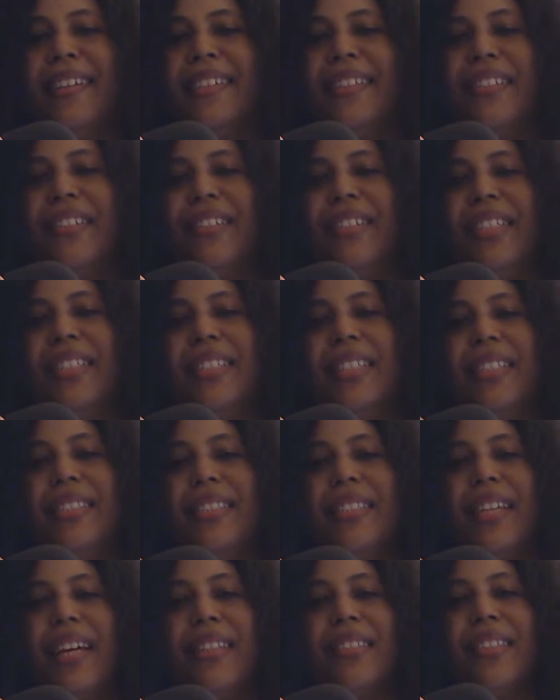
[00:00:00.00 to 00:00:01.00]

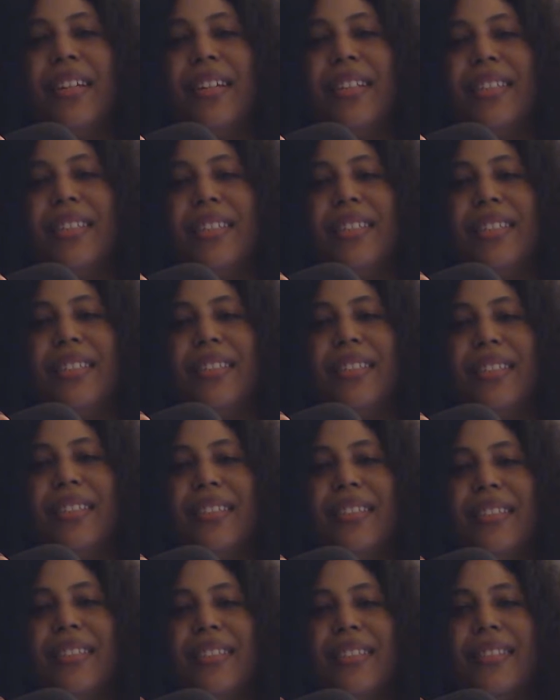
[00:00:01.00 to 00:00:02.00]
Greetings and
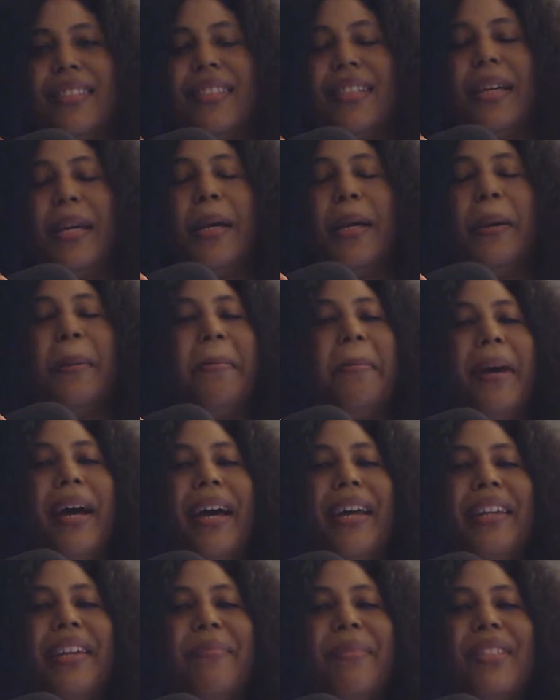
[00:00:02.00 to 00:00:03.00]
salutations.
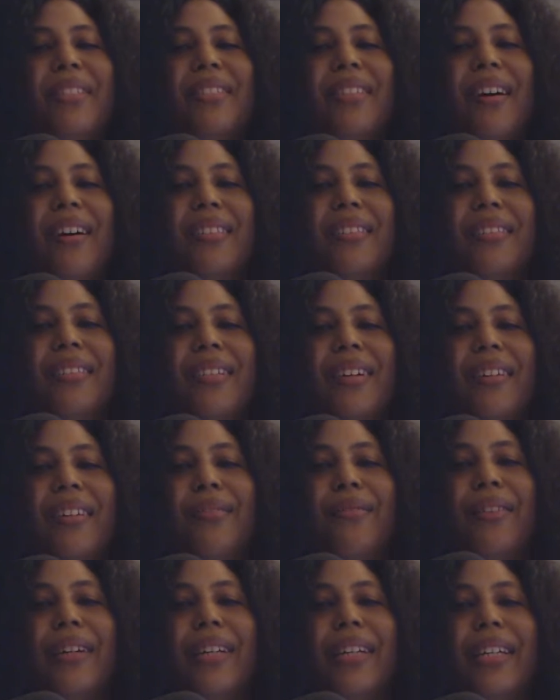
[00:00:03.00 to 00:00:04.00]
My name is
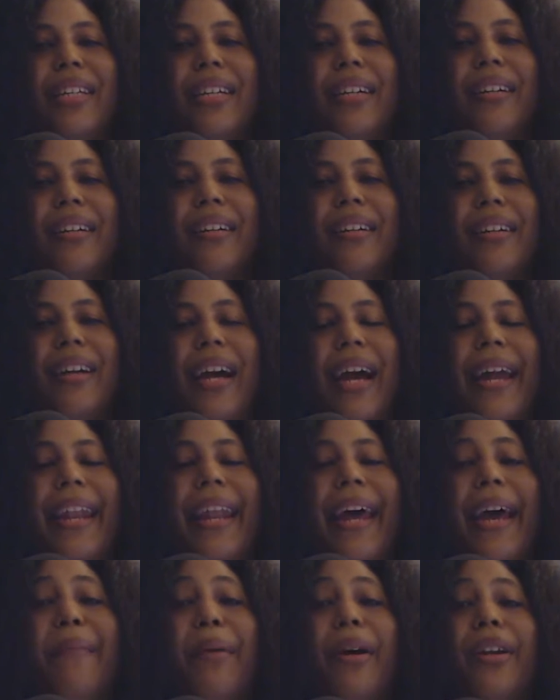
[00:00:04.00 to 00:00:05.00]
Antonia Valaire, and
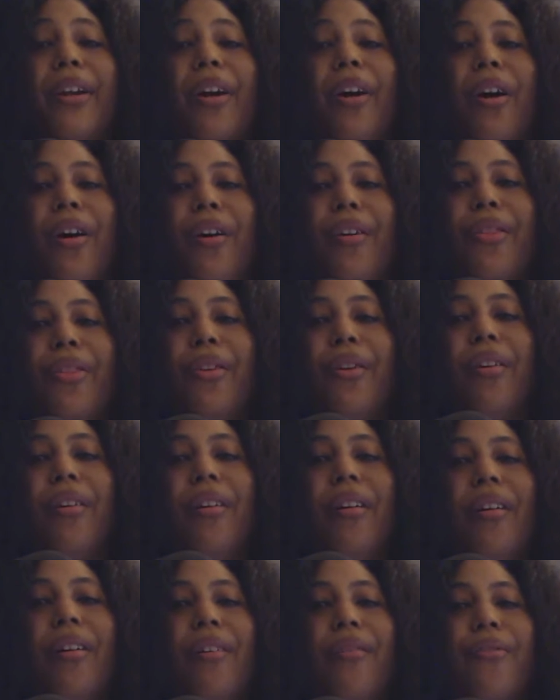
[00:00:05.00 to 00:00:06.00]
I am an author
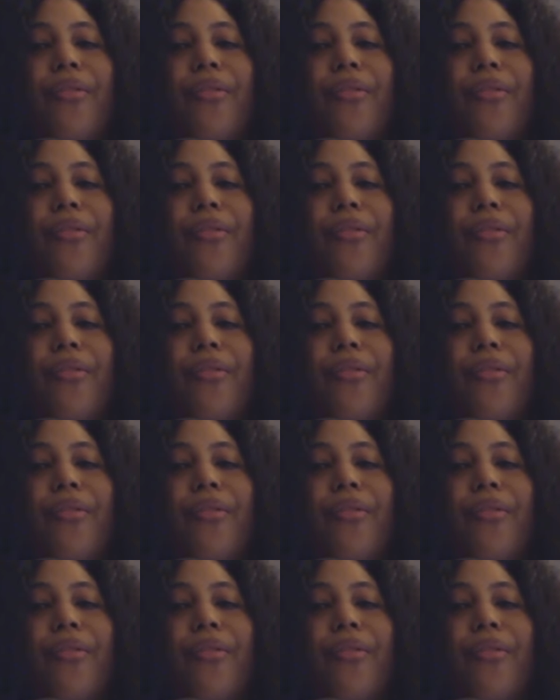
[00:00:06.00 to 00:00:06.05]
of